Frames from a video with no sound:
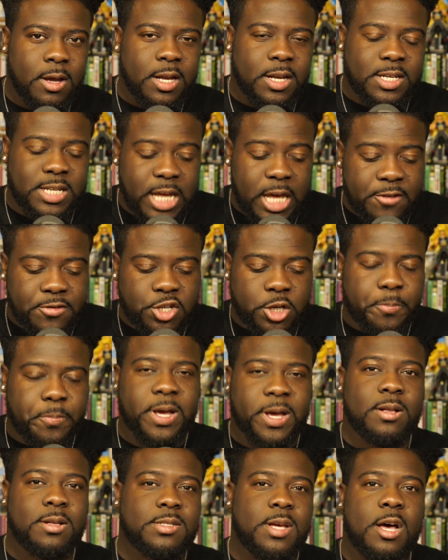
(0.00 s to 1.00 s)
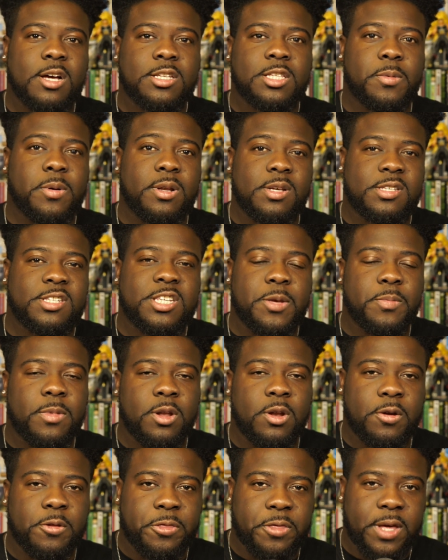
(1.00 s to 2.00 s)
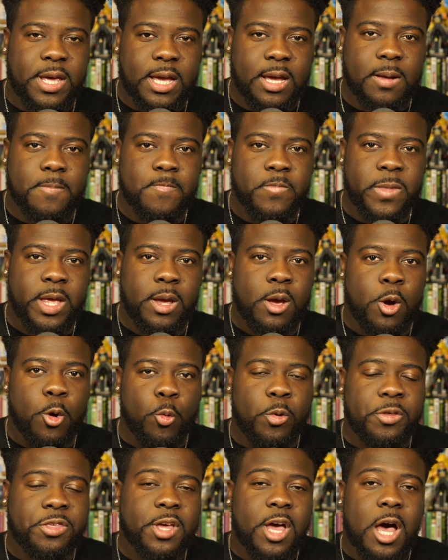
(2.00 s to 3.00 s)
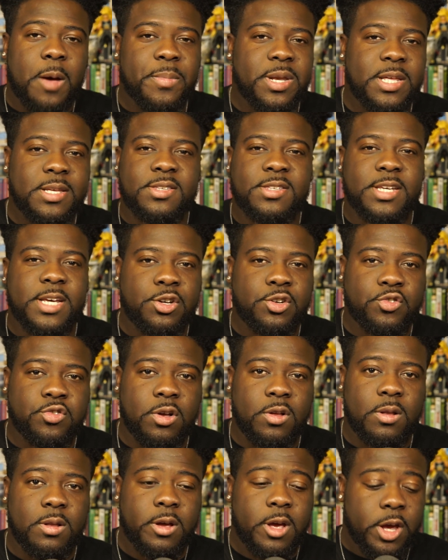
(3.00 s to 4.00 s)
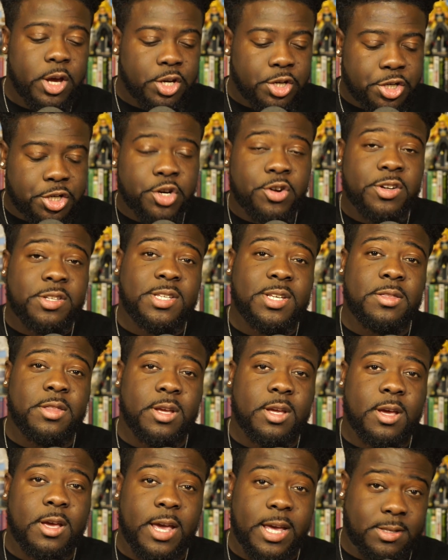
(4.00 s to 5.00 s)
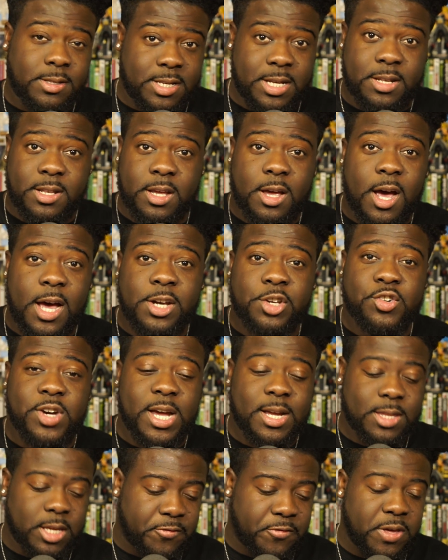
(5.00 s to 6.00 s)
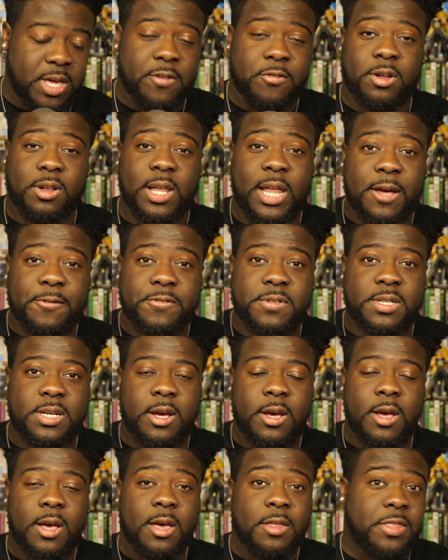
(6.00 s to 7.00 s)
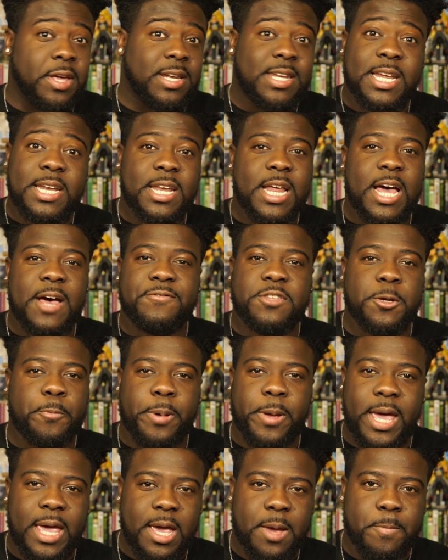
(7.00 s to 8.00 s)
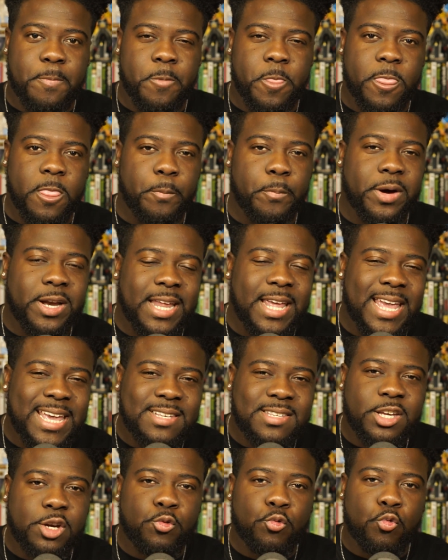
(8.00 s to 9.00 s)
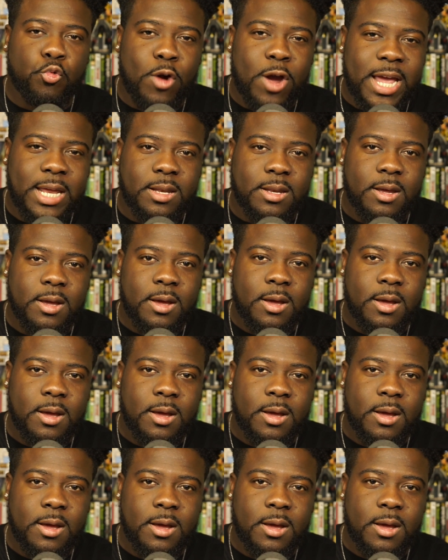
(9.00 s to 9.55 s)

Dave Chappelle talked about a similar thing with Comedy Central. Sure, it's in the contract. If he ever left, they didn't have to pay him. But is it right?